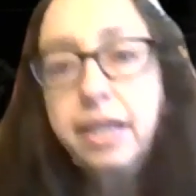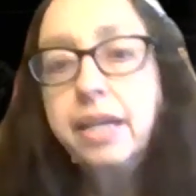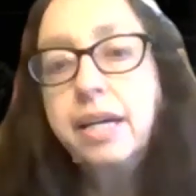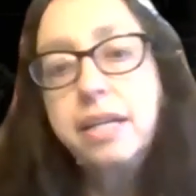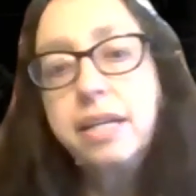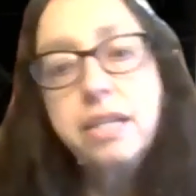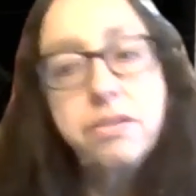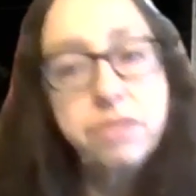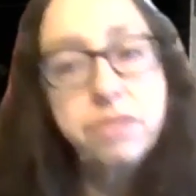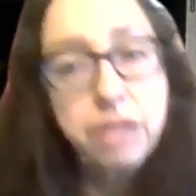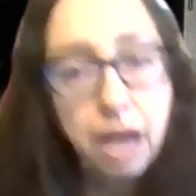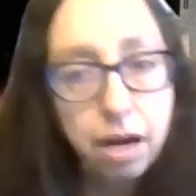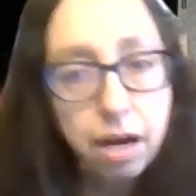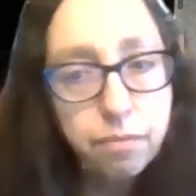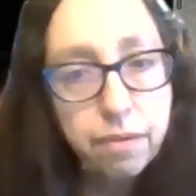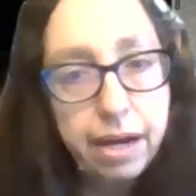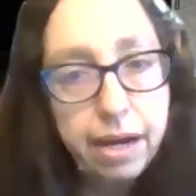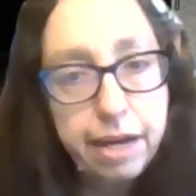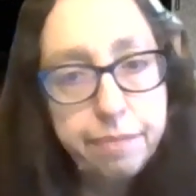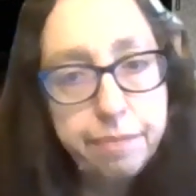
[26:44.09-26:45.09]
and is not
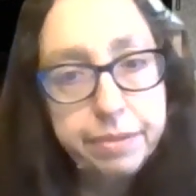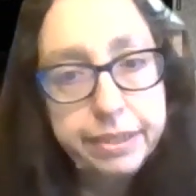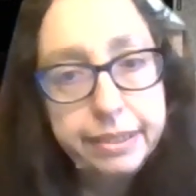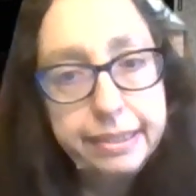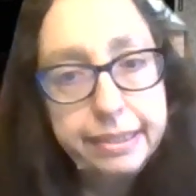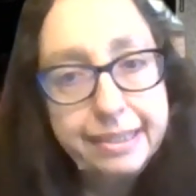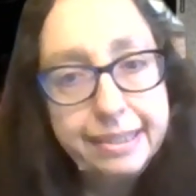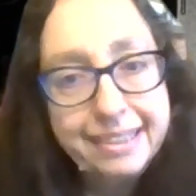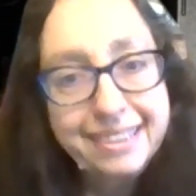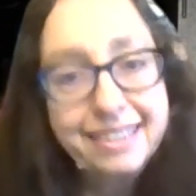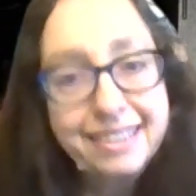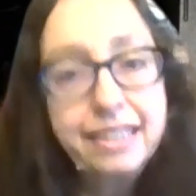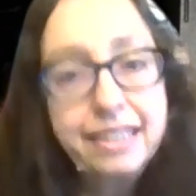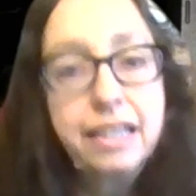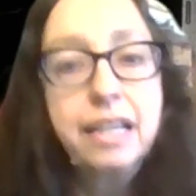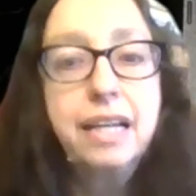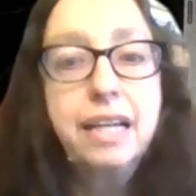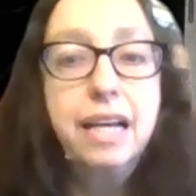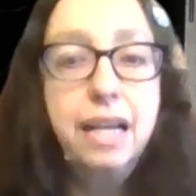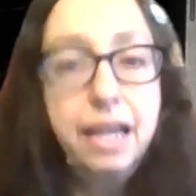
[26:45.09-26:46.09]
rabid,
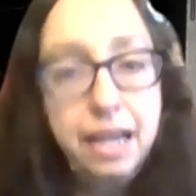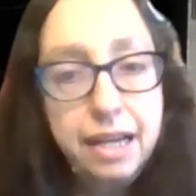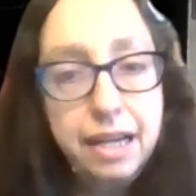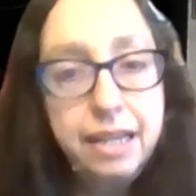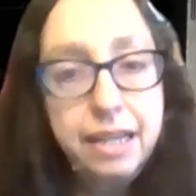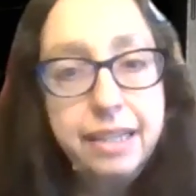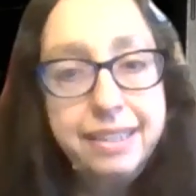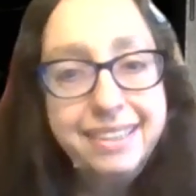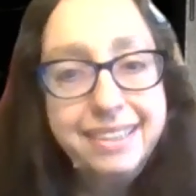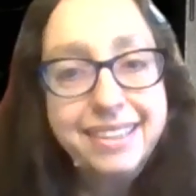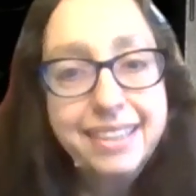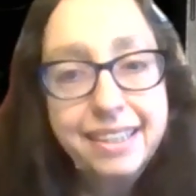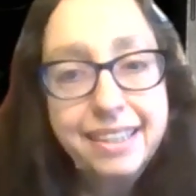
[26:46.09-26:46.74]
and